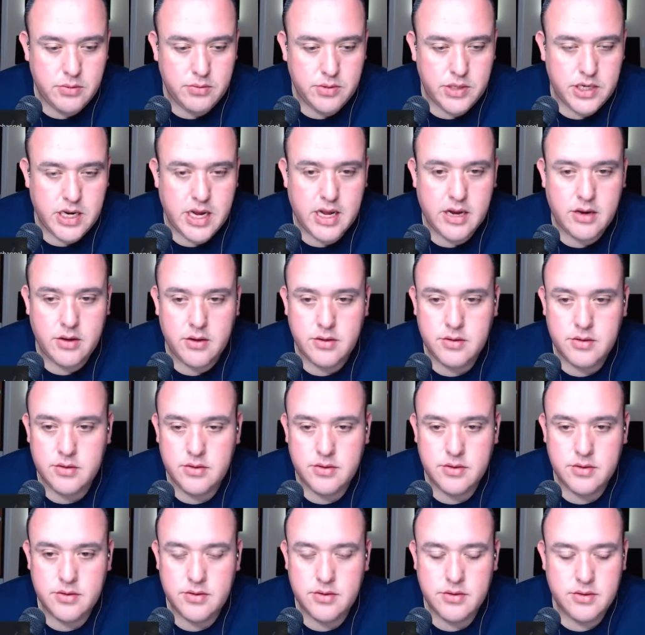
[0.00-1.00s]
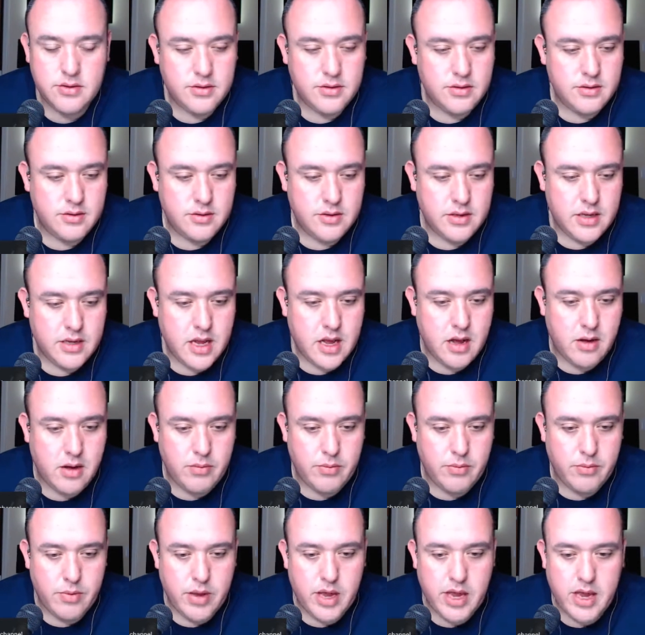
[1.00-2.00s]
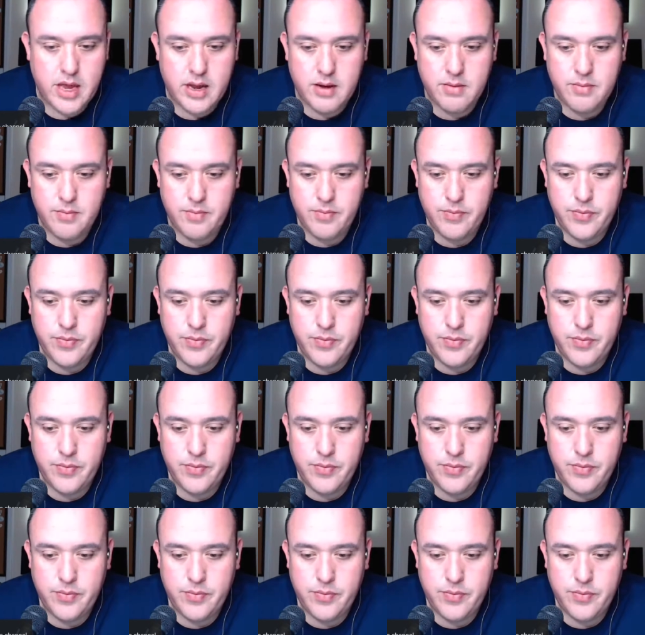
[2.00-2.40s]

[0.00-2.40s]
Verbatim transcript: channel. Oh man.